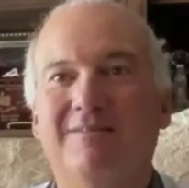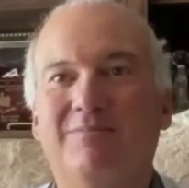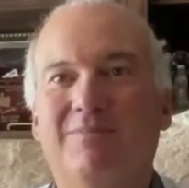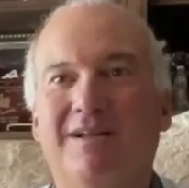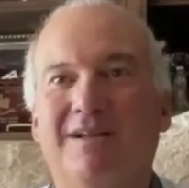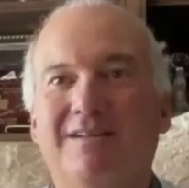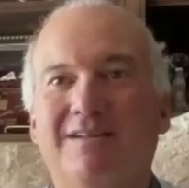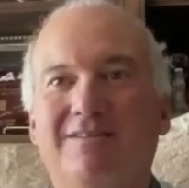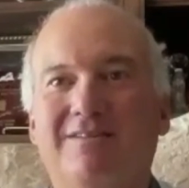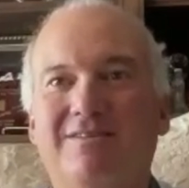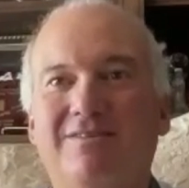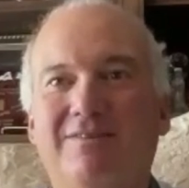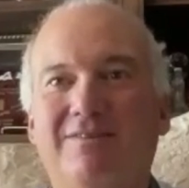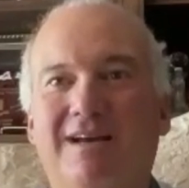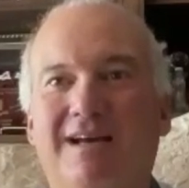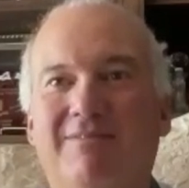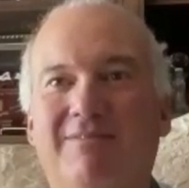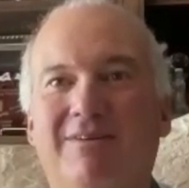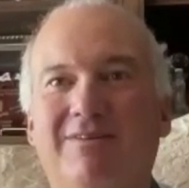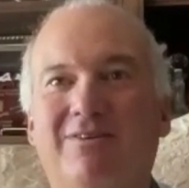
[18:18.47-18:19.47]
But to
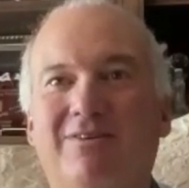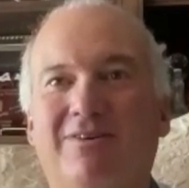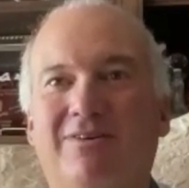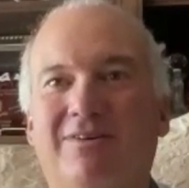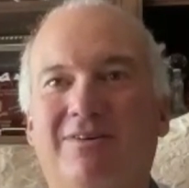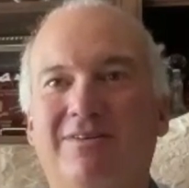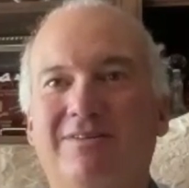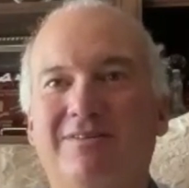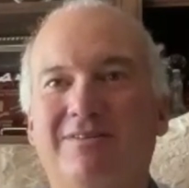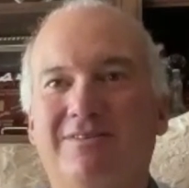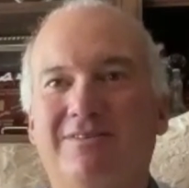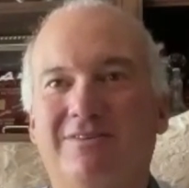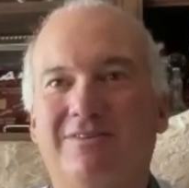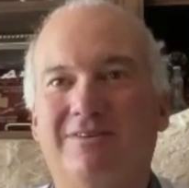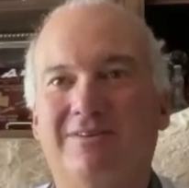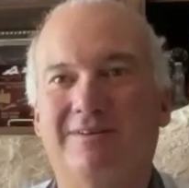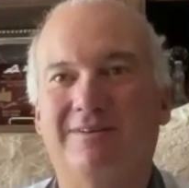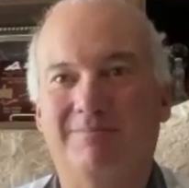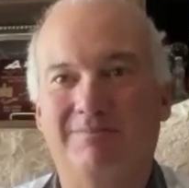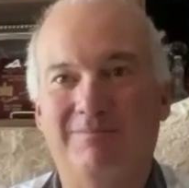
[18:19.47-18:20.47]
have a
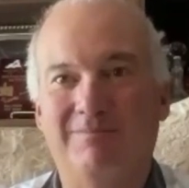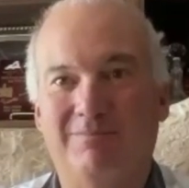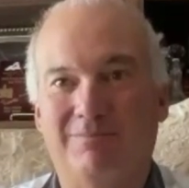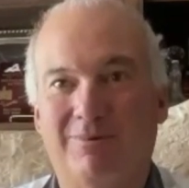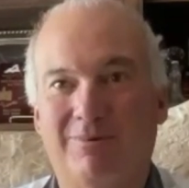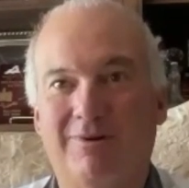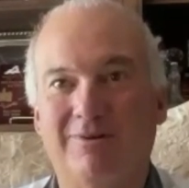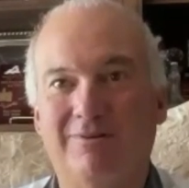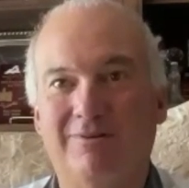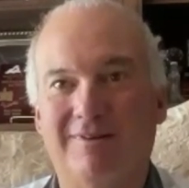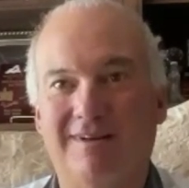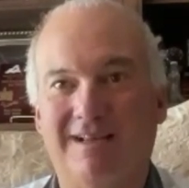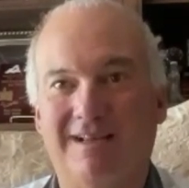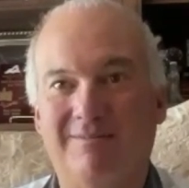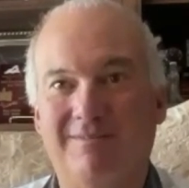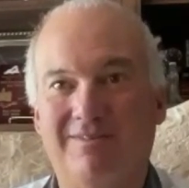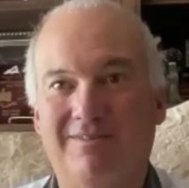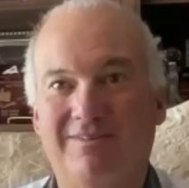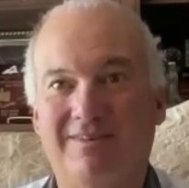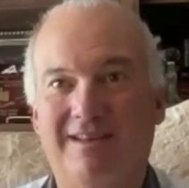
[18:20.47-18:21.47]
long-term
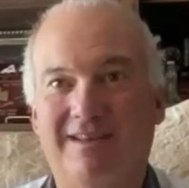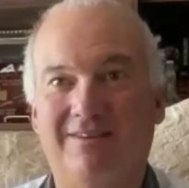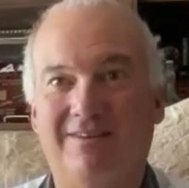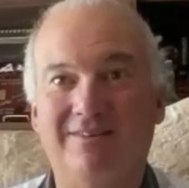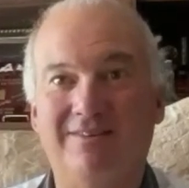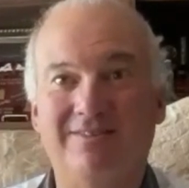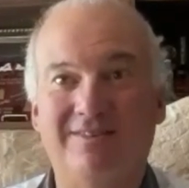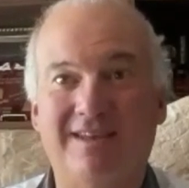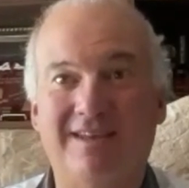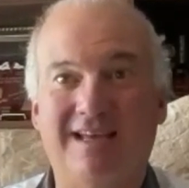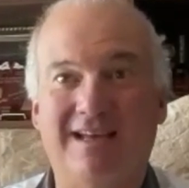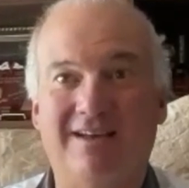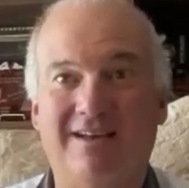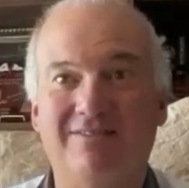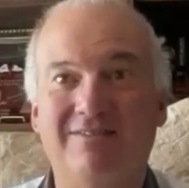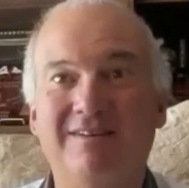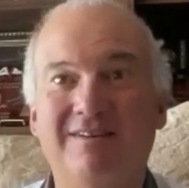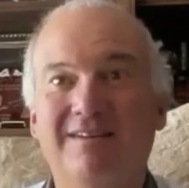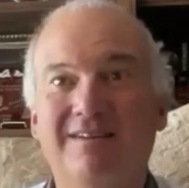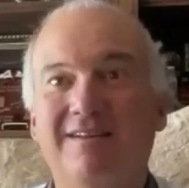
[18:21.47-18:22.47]
program and sail in the
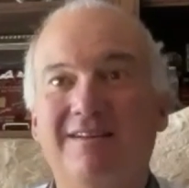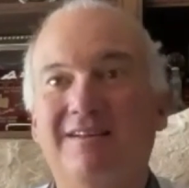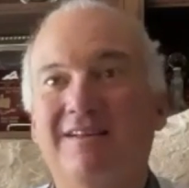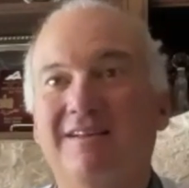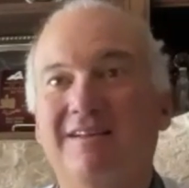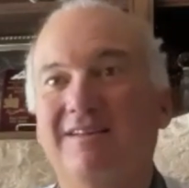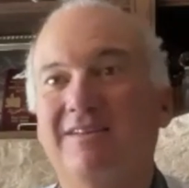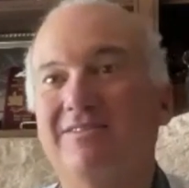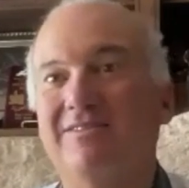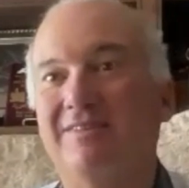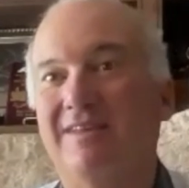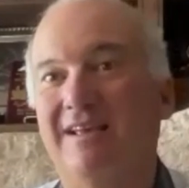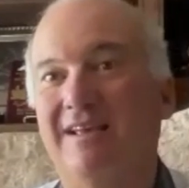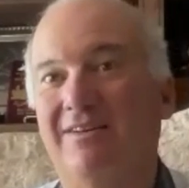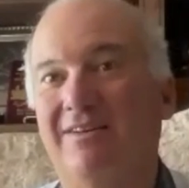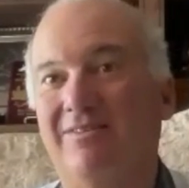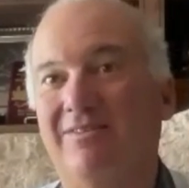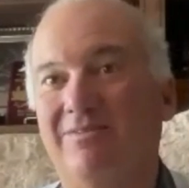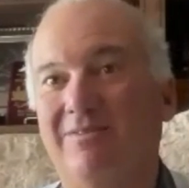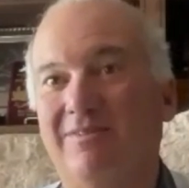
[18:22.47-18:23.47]
Sound,
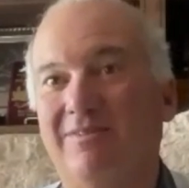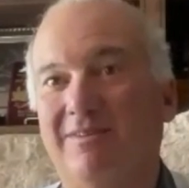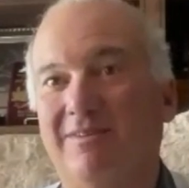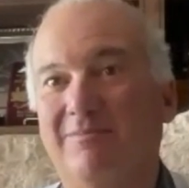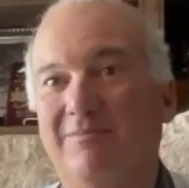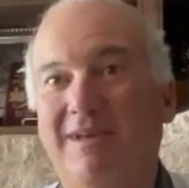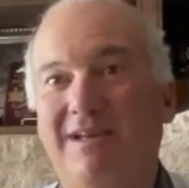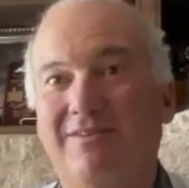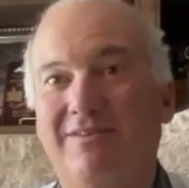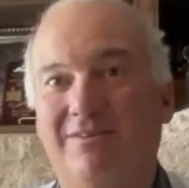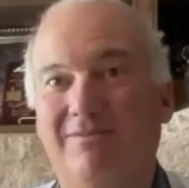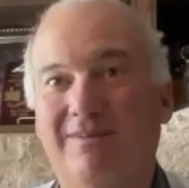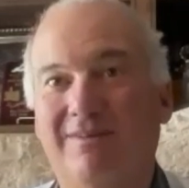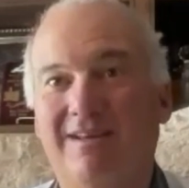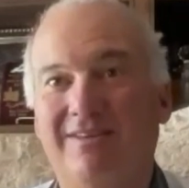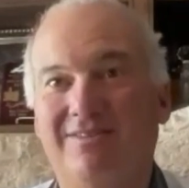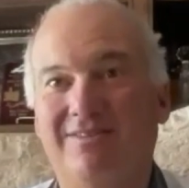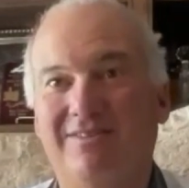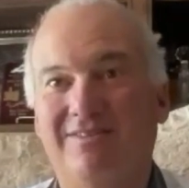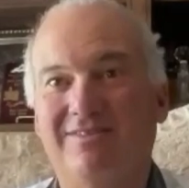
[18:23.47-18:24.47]
sail major
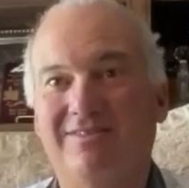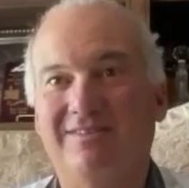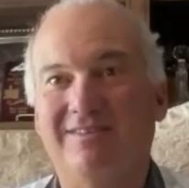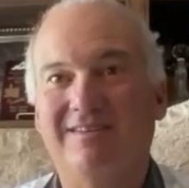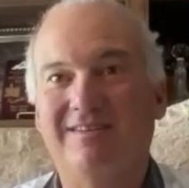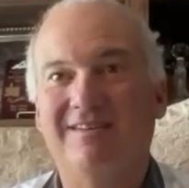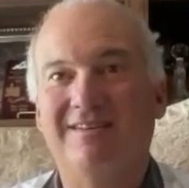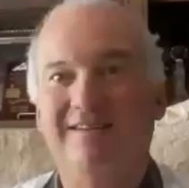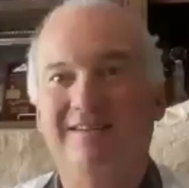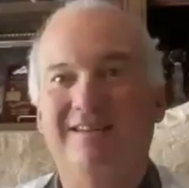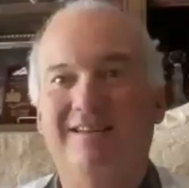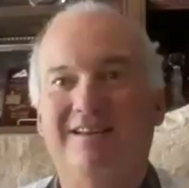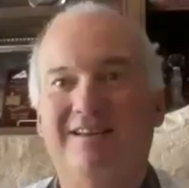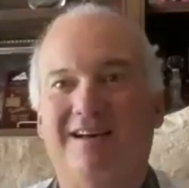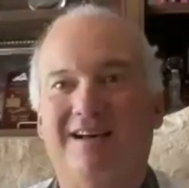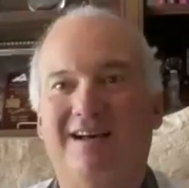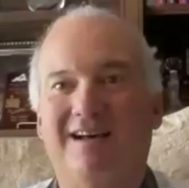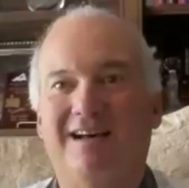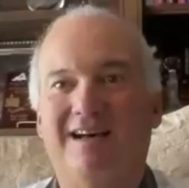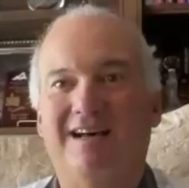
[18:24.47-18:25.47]
races,
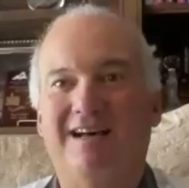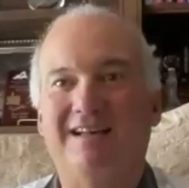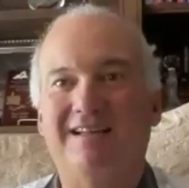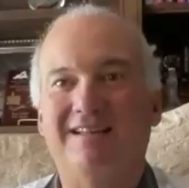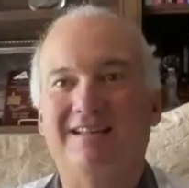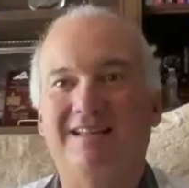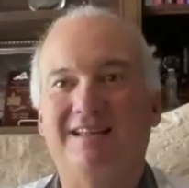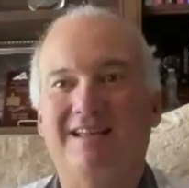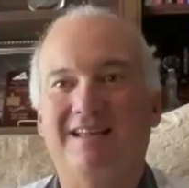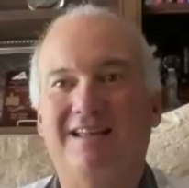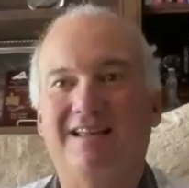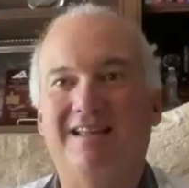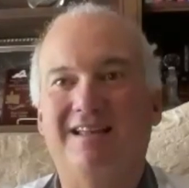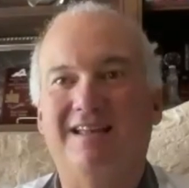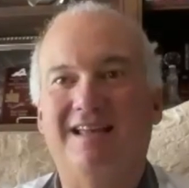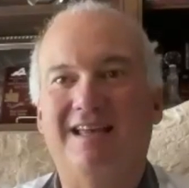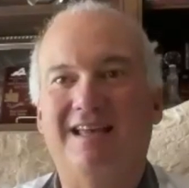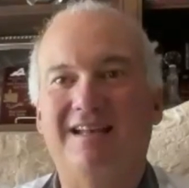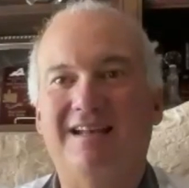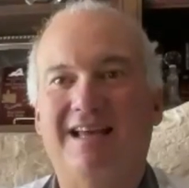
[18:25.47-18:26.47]
and
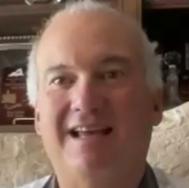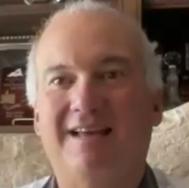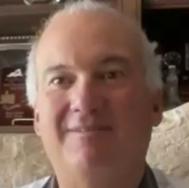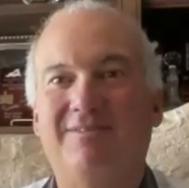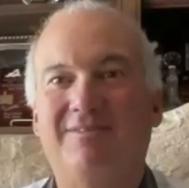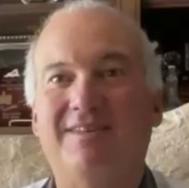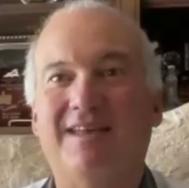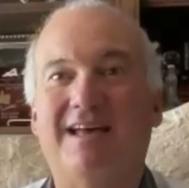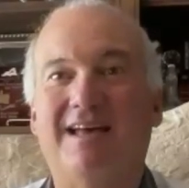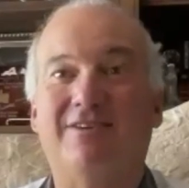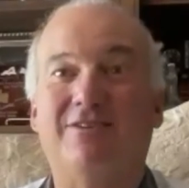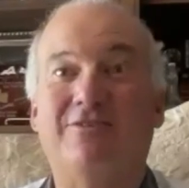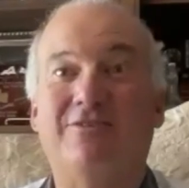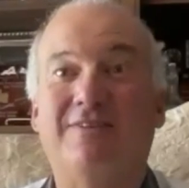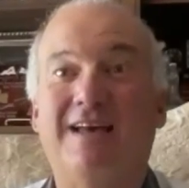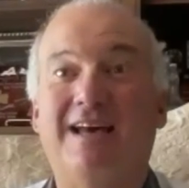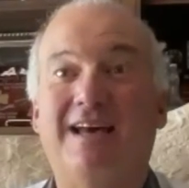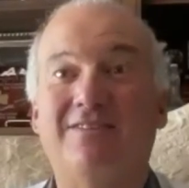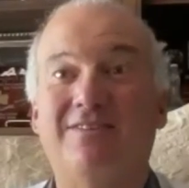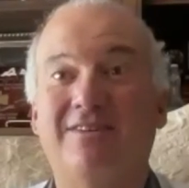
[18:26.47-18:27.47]
have
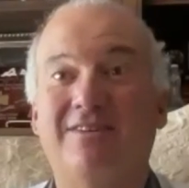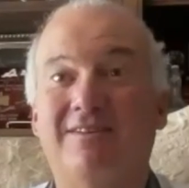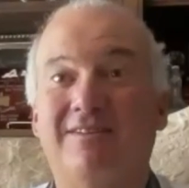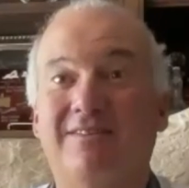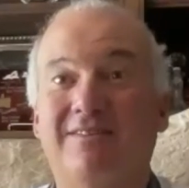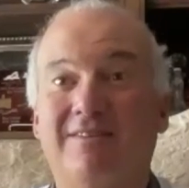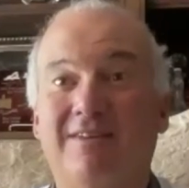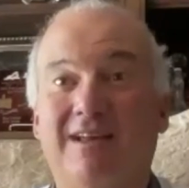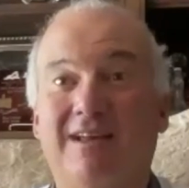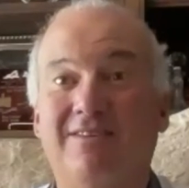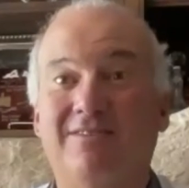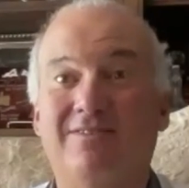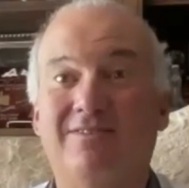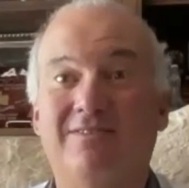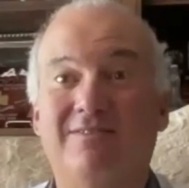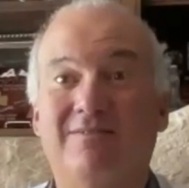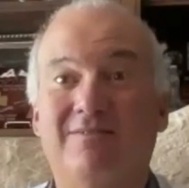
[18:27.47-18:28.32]
satisfaction as,